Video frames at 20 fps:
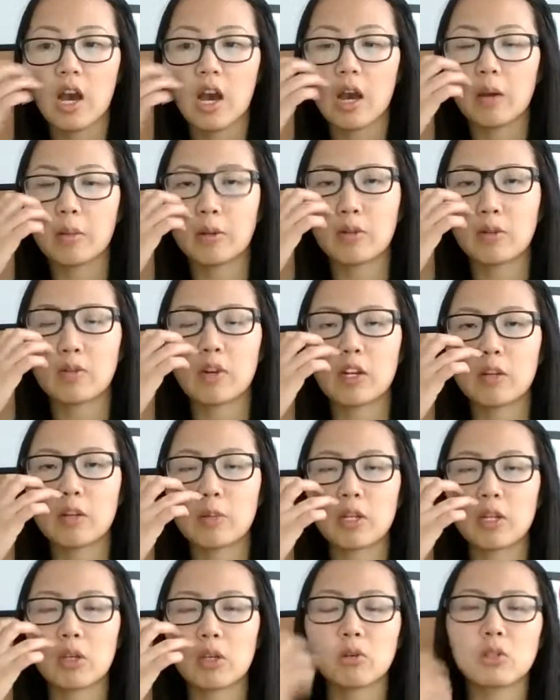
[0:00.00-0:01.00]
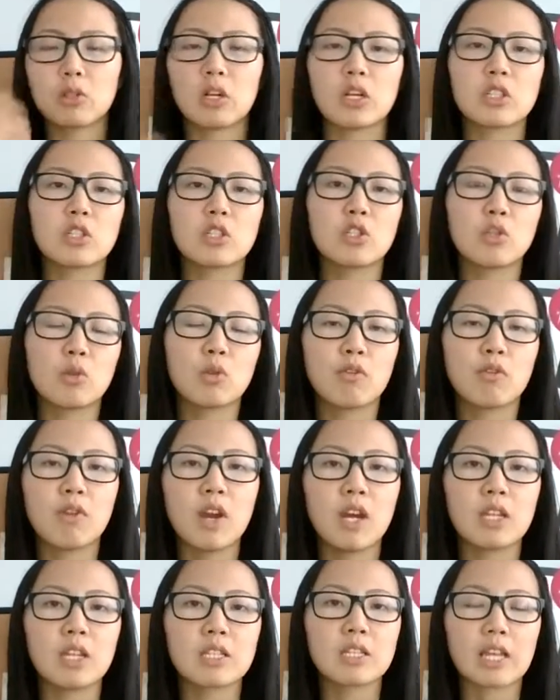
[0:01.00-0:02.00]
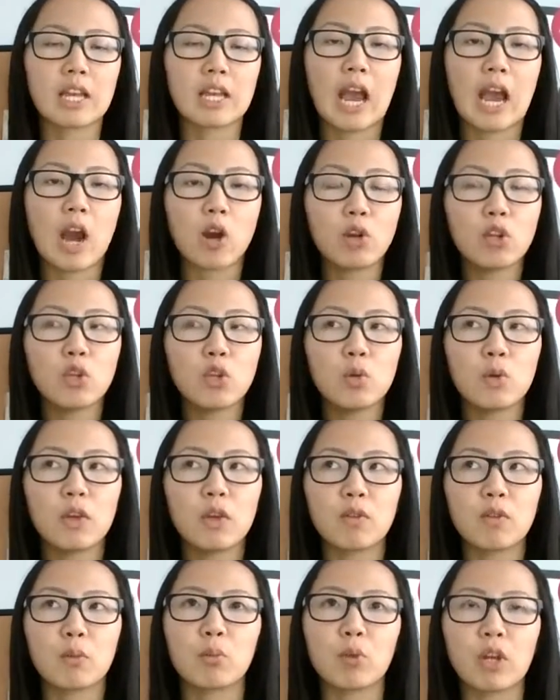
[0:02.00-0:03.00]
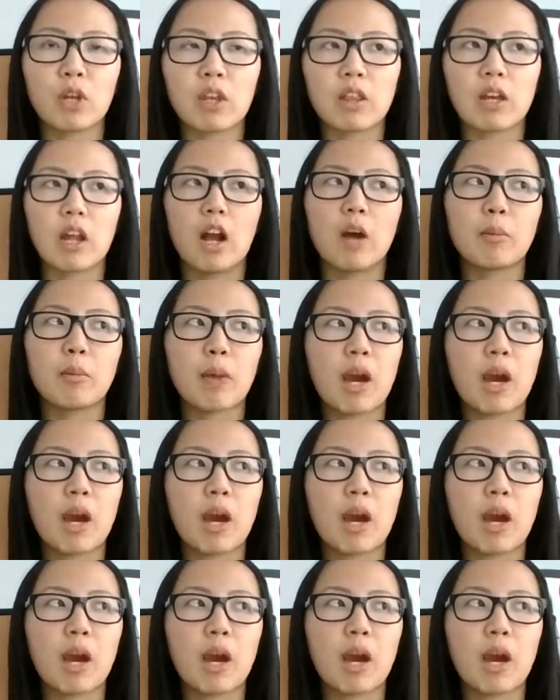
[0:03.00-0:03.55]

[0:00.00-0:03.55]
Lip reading: and for anybody who does do events, like, how do you even bring that up?